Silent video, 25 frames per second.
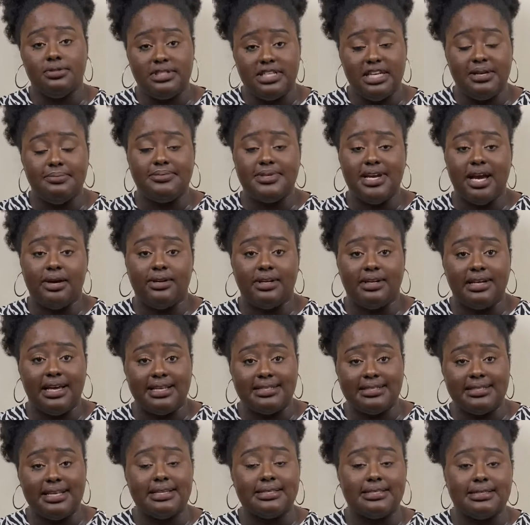deep down and
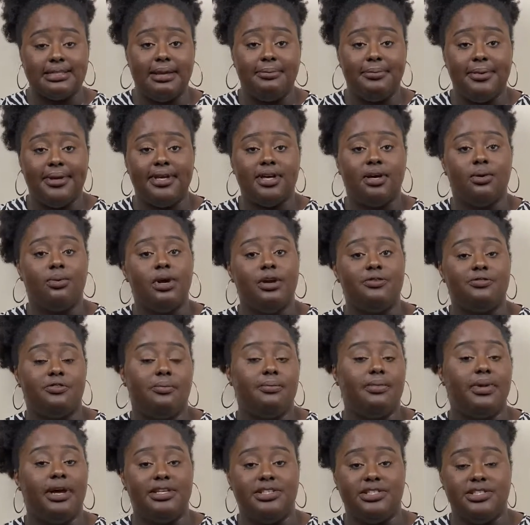I start slipping away
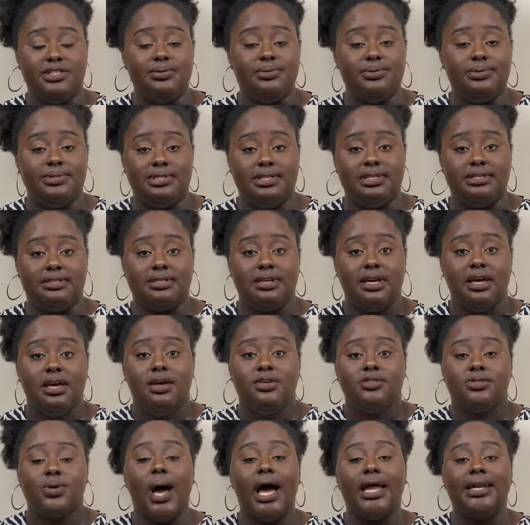from my duties.
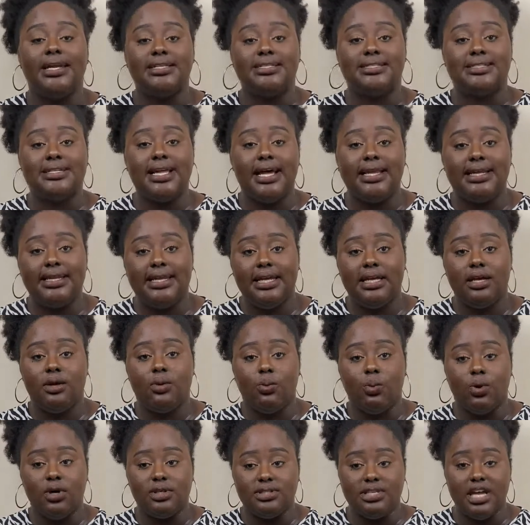So understanding
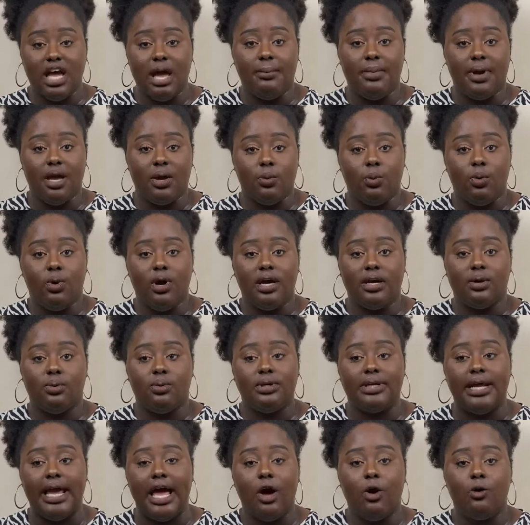what time I work
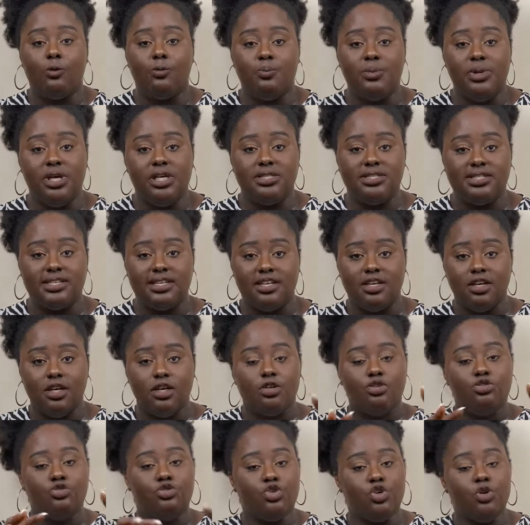would help me to
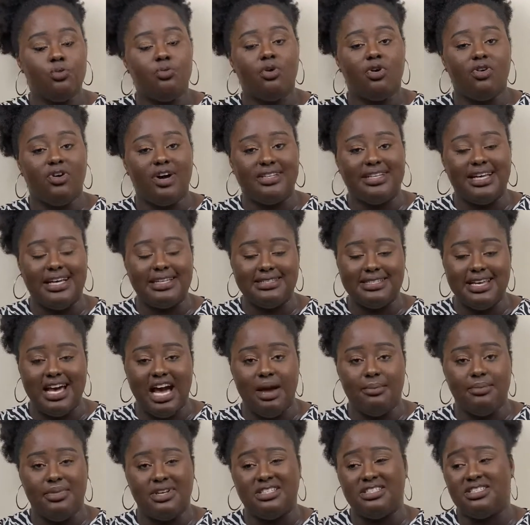do more at that
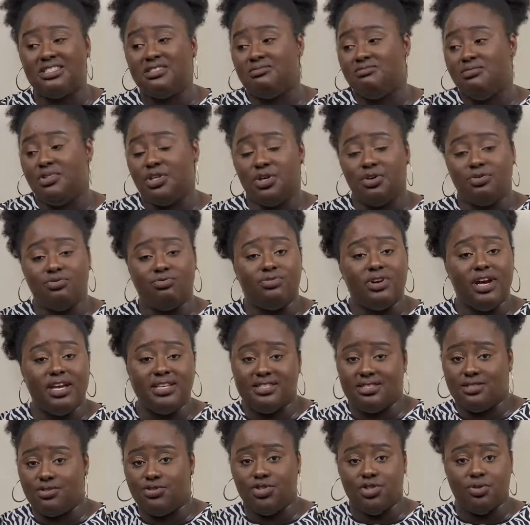time and
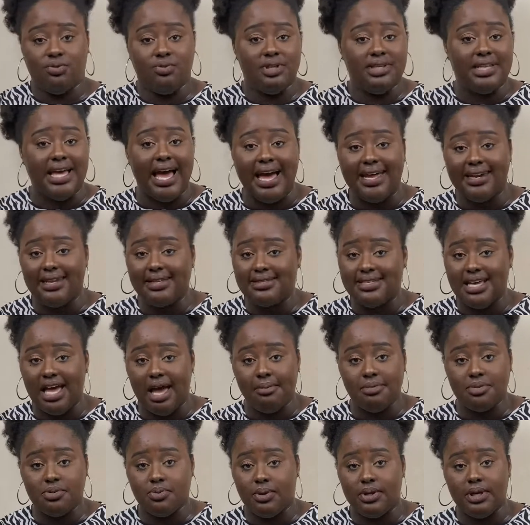rest during the other
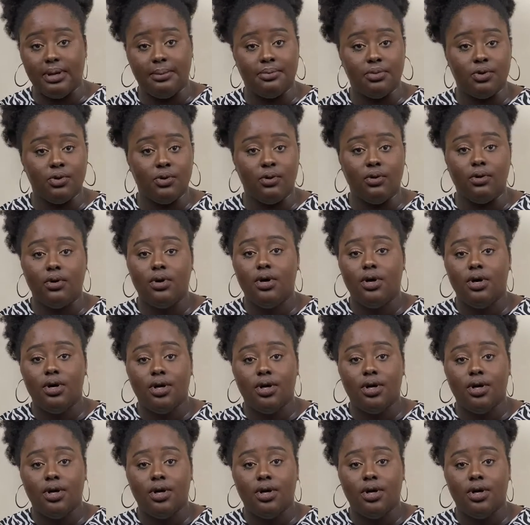times when I'm not